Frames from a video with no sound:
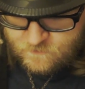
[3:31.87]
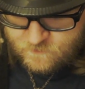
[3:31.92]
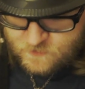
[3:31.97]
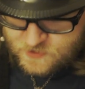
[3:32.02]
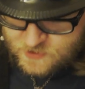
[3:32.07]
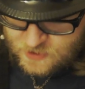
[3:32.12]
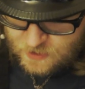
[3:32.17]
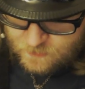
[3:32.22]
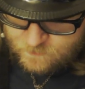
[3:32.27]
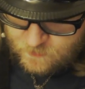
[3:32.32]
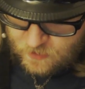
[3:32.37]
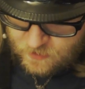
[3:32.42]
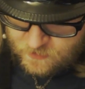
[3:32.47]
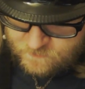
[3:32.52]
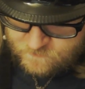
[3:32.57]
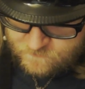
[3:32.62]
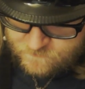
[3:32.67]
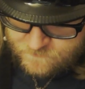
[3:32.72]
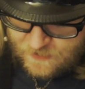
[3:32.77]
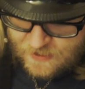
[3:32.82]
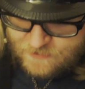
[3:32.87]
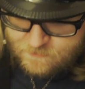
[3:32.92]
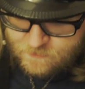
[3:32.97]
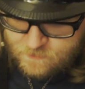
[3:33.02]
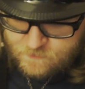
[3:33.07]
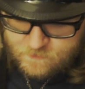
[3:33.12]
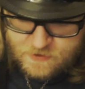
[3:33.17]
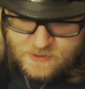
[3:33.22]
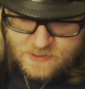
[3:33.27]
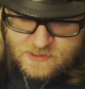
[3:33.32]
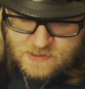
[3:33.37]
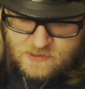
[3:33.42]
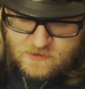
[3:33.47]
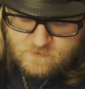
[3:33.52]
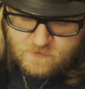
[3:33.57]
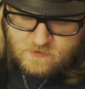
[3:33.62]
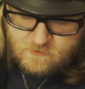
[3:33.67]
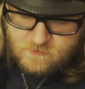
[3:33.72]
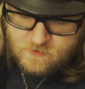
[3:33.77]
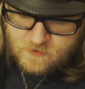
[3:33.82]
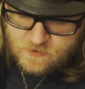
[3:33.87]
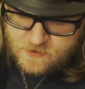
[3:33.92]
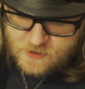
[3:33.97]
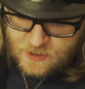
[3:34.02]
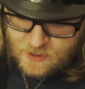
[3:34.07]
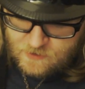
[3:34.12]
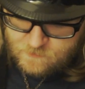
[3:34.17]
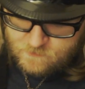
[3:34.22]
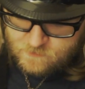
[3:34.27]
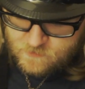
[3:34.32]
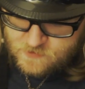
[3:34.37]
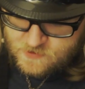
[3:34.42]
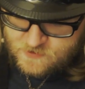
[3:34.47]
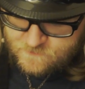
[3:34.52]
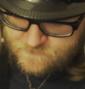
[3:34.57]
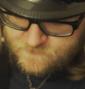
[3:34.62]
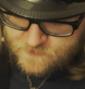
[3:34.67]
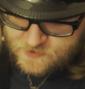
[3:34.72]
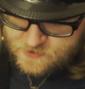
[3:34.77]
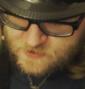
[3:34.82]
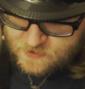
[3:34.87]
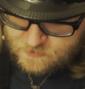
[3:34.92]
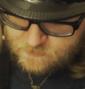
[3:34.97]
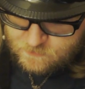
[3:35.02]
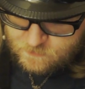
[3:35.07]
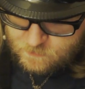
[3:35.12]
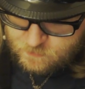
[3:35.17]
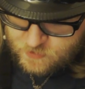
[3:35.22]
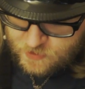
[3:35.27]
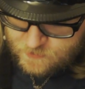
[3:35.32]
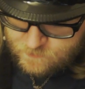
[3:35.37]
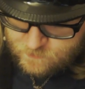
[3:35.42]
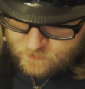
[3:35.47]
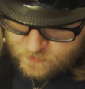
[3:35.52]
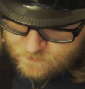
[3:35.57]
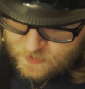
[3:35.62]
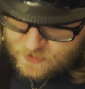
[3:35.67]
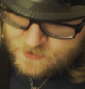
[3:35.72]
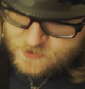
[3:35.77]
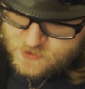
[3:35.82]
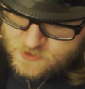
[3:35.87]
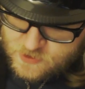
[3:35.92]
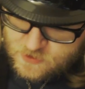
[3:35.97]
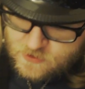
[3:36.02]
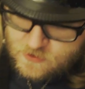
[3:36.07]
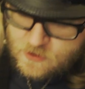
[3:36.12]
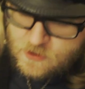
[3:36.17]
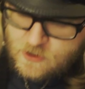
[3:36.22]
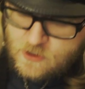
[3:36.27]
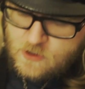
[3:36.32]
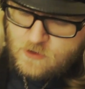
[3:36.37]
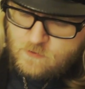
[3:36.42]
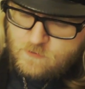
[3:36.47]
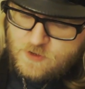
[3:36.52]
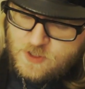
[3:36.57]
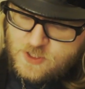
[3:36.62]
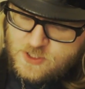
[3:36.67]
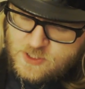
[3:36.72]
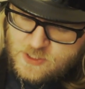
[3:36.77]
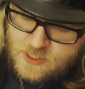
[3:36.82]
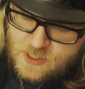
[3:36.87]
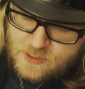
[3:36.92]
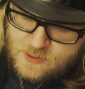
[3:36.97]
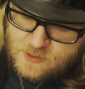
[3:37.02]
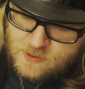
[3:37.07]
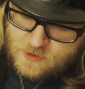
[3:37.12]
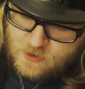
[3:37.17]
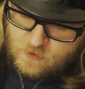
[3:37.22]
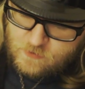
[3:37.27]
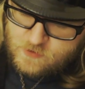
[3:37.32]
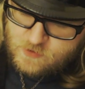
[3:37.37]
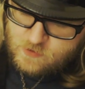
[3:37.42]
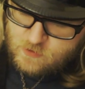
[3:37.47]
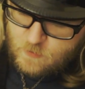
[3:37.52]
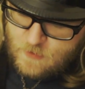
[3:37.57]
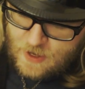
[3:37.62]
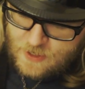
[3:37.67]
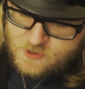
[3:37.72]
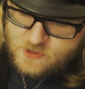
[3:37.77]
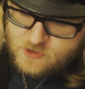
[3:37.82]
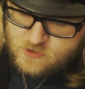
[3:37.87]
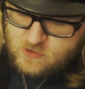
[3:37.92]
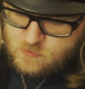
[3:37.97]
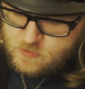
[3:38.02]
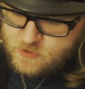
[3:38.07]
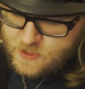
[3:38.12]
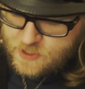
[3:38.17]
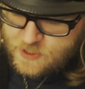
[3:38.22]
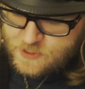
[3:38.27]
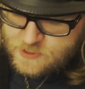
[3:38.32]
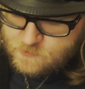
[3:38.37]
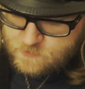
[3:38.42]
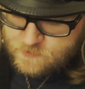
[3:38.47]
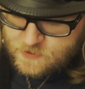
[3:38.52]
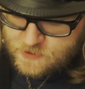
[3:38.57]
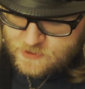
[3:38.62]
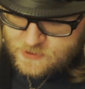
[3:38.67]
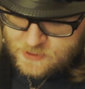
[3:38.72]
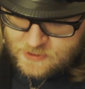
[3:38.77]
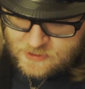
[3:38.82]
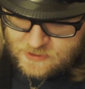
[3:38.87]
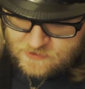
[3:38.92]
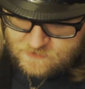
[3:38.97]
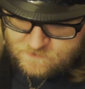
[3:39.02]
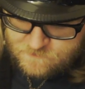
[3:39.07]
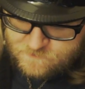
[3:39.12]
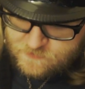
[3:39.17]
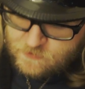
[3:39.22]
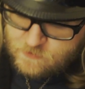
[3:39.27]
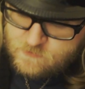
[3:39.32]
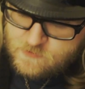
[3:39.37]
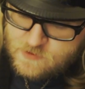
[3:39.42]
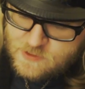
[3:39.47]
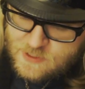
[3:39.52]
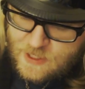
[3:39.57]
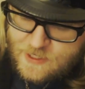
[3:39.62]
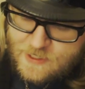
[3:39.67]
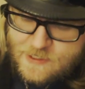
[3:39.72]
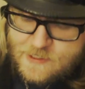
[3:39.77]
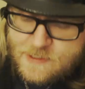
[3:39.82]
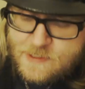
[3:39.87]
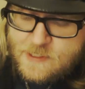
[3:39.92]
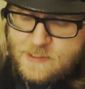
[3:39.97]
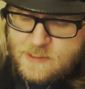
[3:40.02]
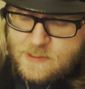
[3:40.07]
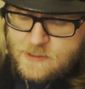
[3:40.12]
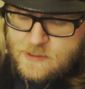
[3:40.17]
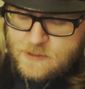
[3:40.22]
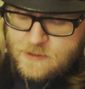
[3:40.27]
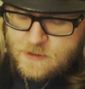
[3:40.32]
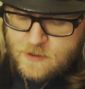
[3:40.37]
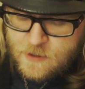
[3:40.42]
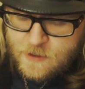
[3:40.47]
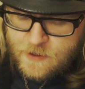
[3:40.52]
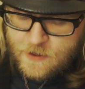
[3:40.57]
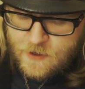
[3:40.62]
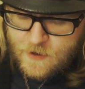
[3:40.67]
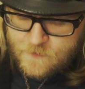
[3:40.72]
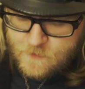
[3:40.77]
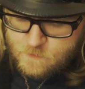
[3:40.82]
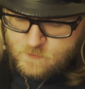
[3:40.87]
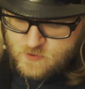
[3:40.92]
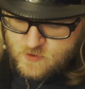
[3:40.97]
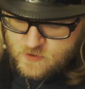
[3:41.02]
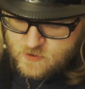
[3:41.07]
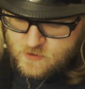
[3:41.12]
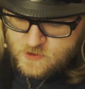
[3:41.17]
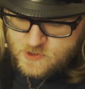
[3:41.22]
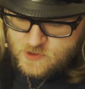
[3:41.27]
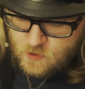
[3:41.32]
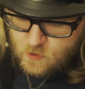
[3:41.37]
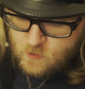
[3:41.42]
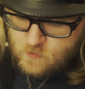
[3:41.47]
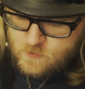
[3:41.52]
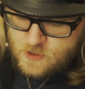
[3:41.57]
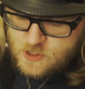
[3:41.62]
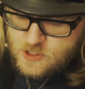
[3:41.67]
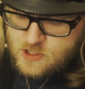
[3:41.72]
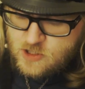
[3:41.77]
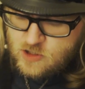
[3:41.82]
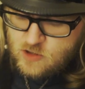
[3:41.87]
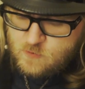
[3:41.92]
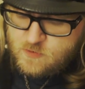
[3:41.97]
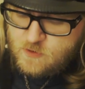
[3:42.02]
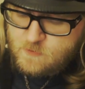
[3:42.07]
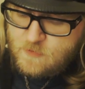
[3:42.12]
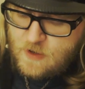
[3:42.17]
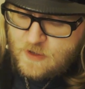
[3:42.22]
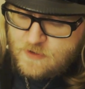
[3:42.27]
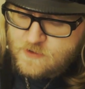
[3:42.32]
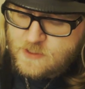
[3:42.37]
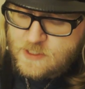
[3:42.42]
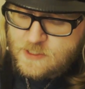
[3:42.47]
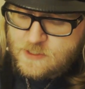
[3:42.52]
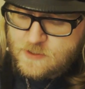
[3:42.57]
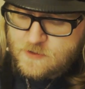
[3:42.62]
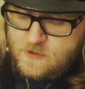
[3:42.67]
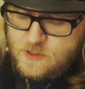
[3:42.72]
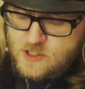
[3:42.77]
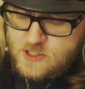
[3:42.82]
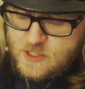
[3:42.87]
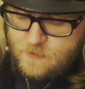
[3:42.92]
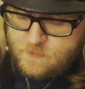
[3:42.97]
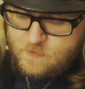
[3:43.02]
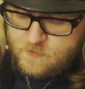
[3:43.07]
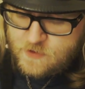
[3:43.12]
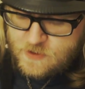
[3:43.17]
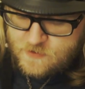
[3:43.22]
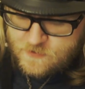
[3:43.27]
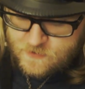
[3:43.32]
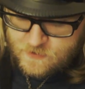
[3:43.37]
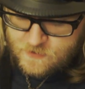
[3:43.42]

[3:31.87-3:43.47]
For some unfathomable reason, we weren't able to visit the Playboy Mansion. We should get to go to a magical place where the tea flows like tea and the birds only chirp the melody to the Jeopardy